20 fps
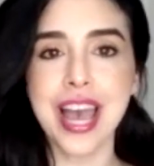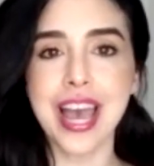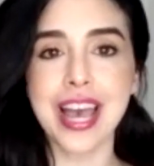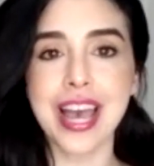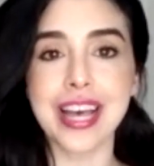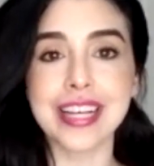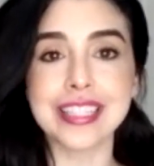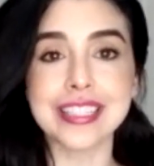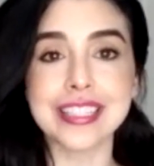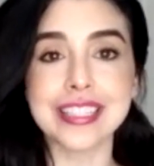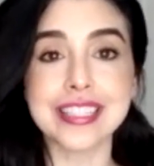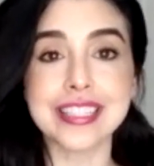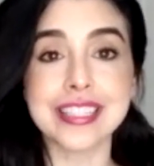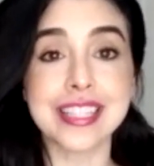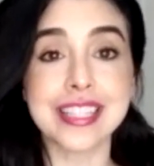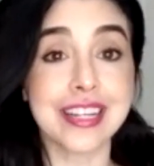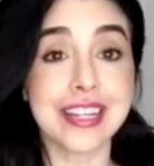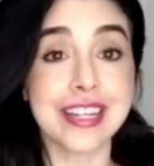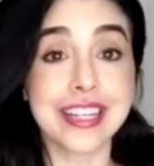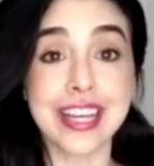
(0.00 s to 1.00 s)
And
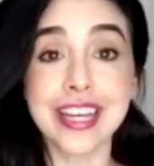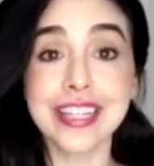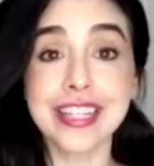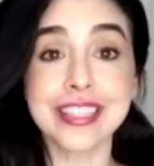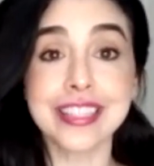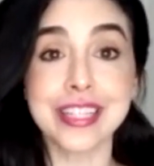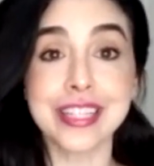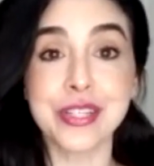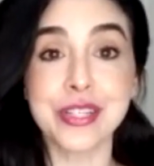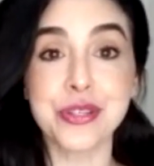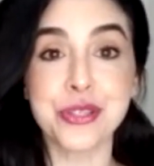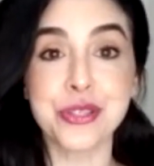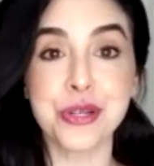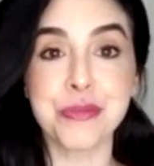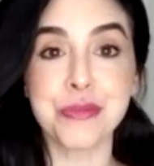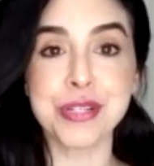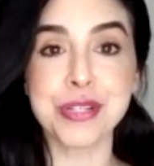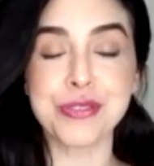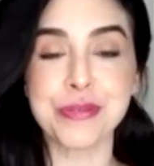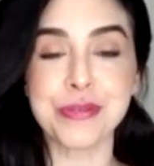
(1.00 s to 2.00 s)
again, thank you so
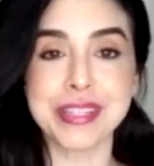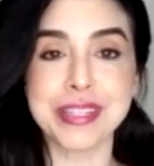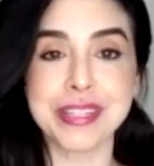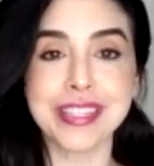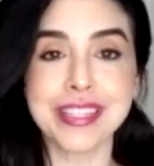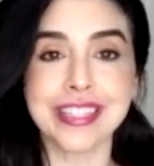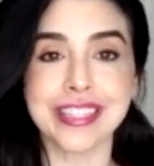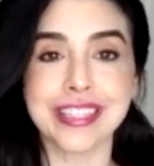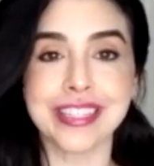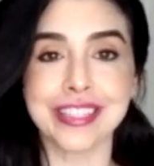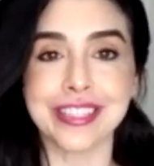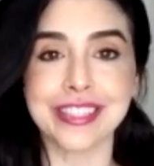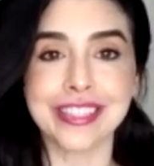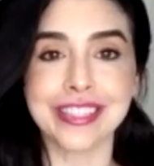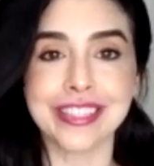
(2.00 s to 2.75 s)
much for being here.